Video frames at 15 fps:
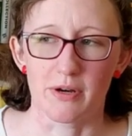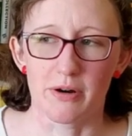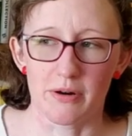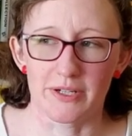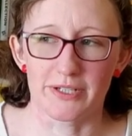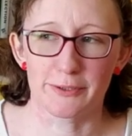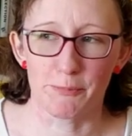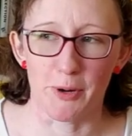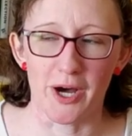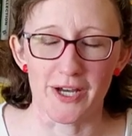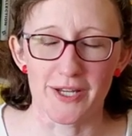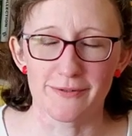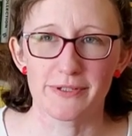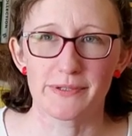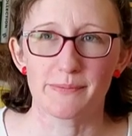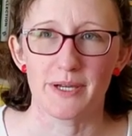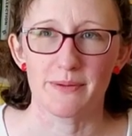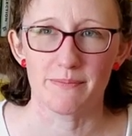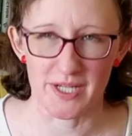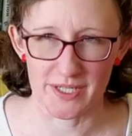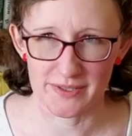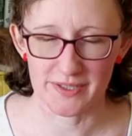correspond with my
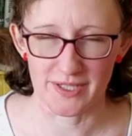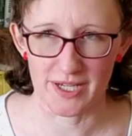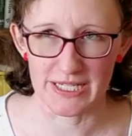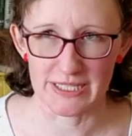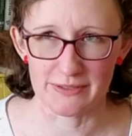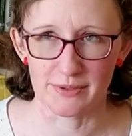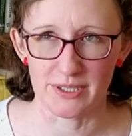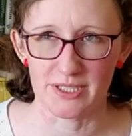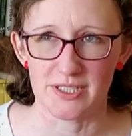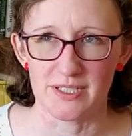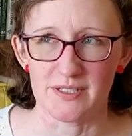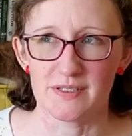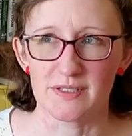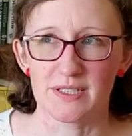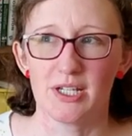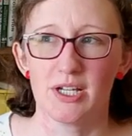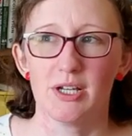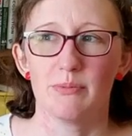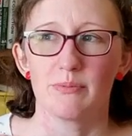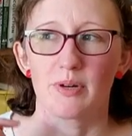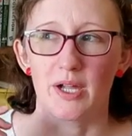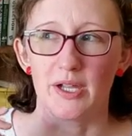bust size, which is
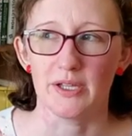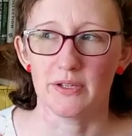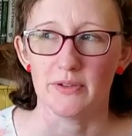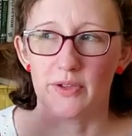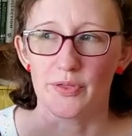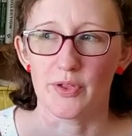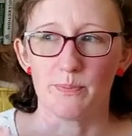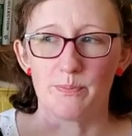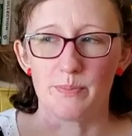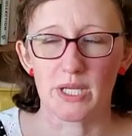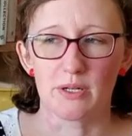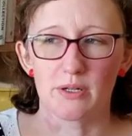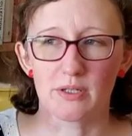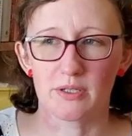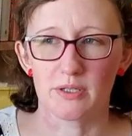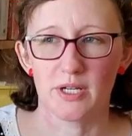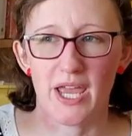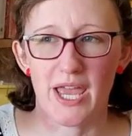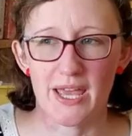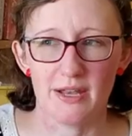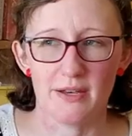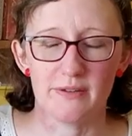probably on the bigger
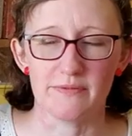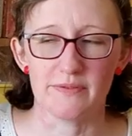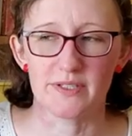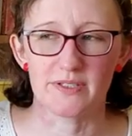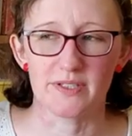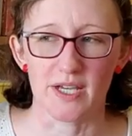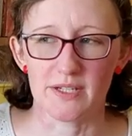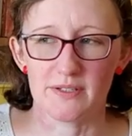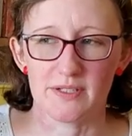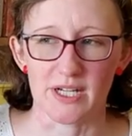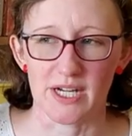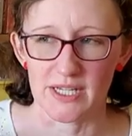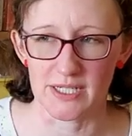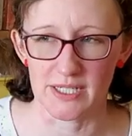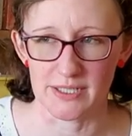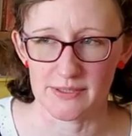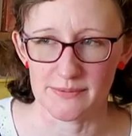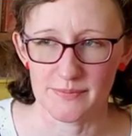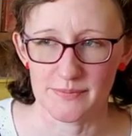end of the size that I need.